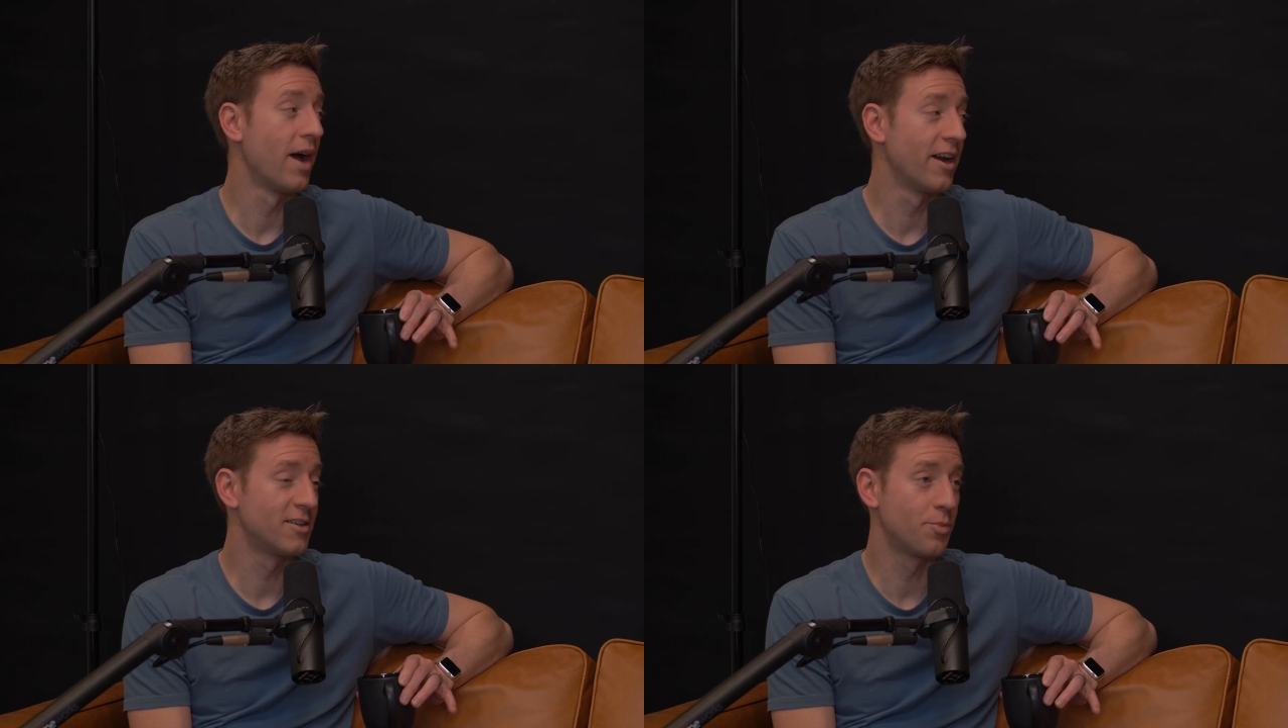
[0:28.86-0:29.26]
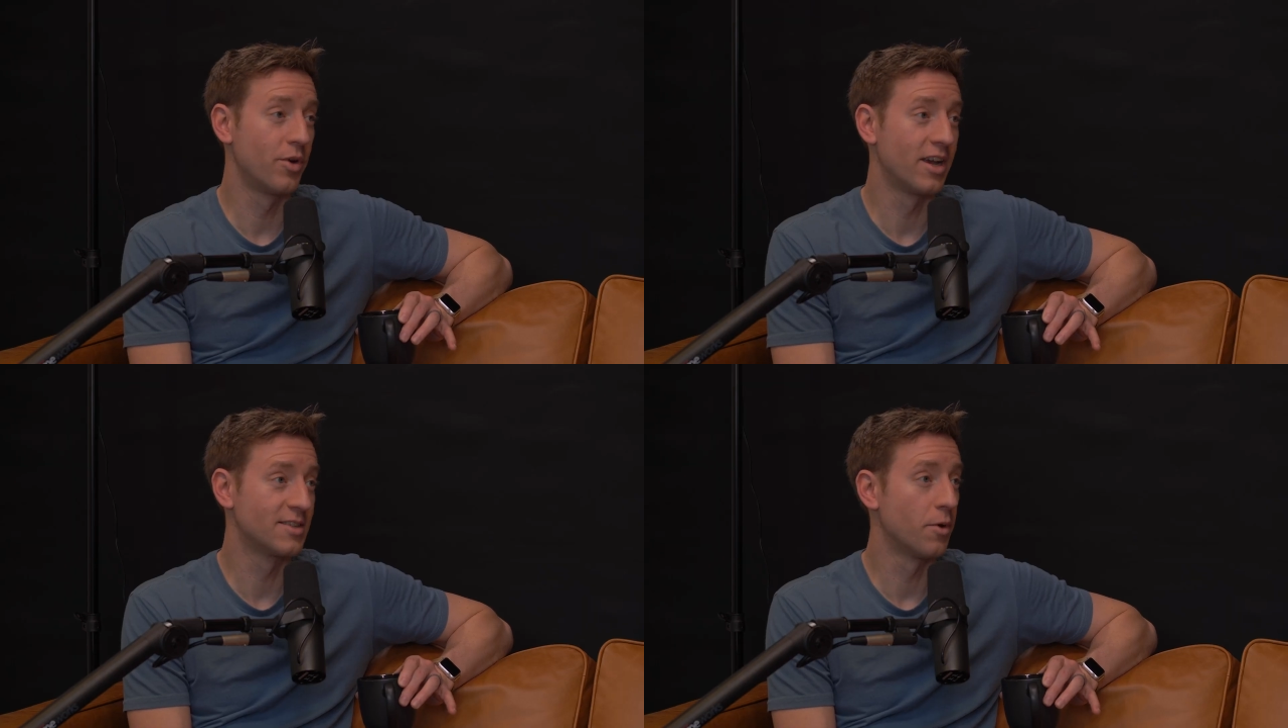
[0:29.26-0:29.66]

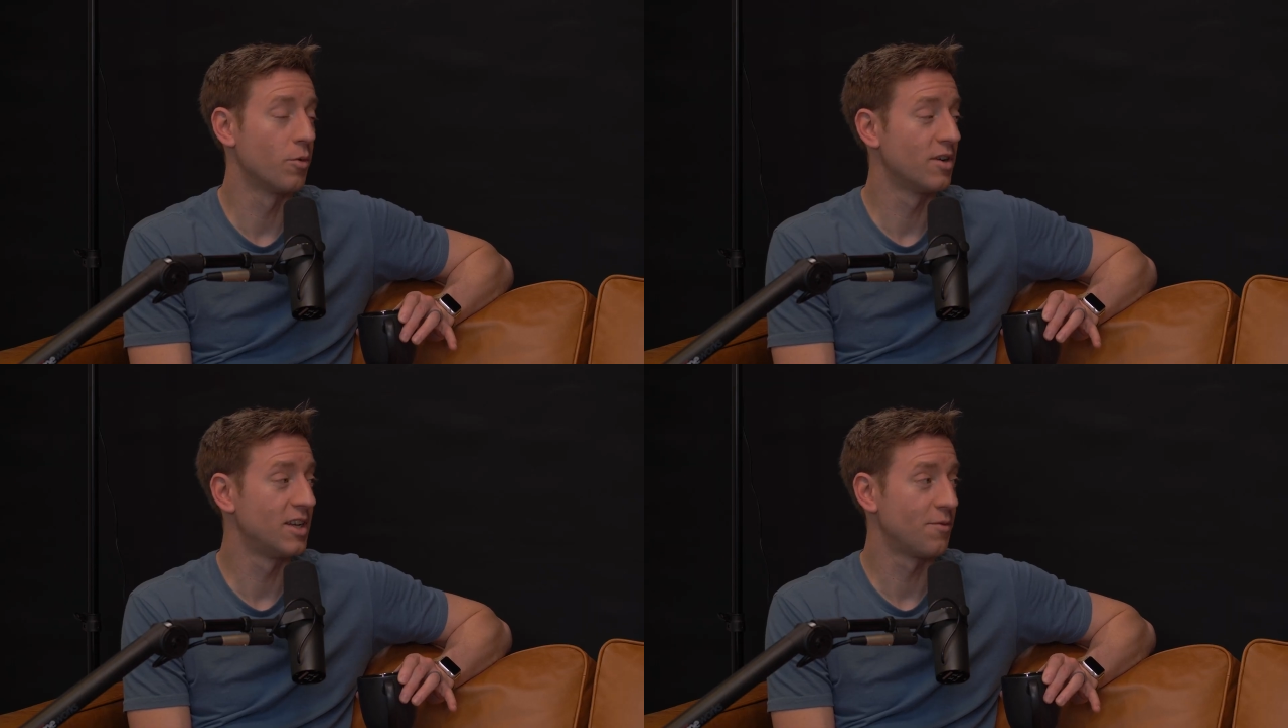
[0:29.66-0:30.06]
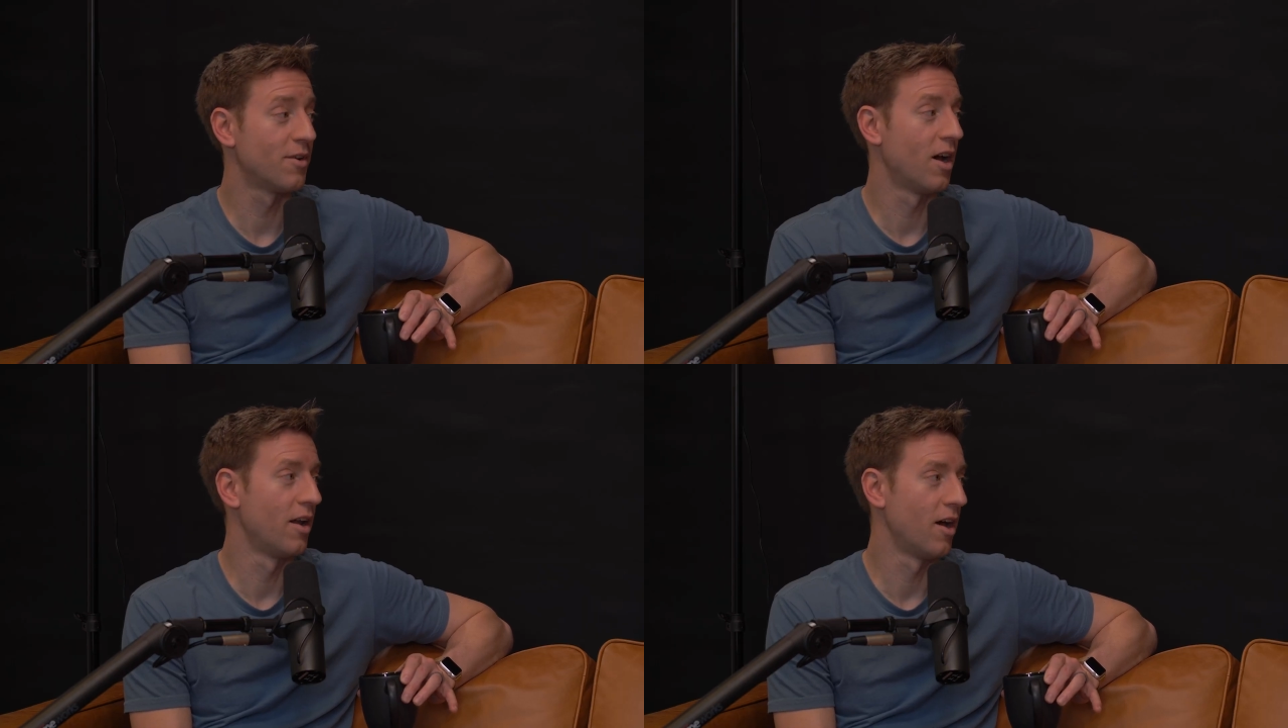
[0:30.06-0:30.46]
Myers-Briggs, but we're
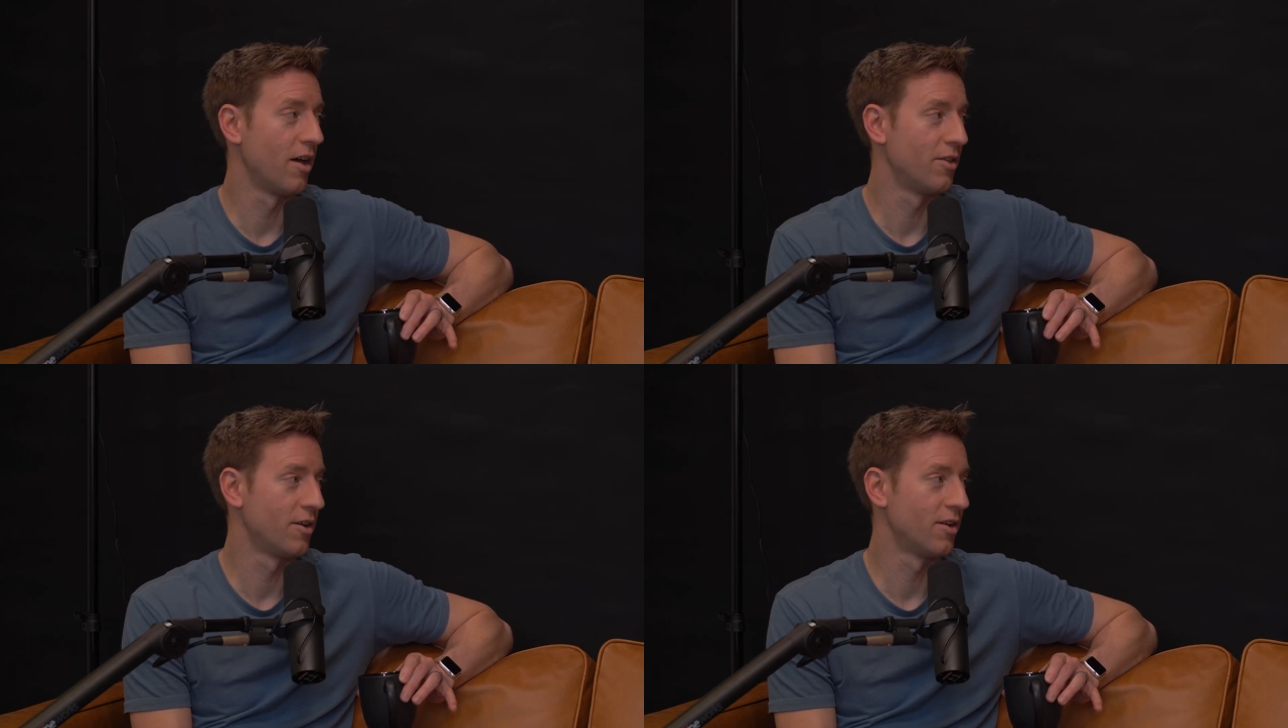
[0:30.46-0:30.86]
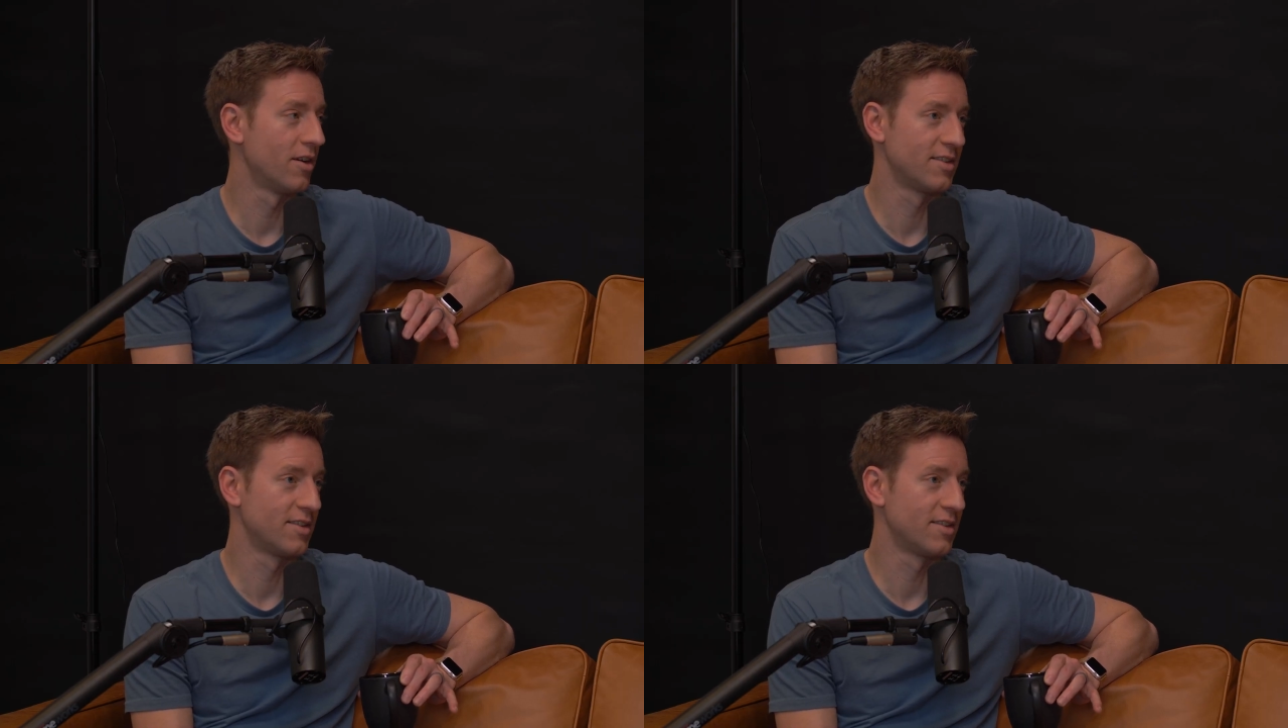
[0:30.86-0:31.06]
different on other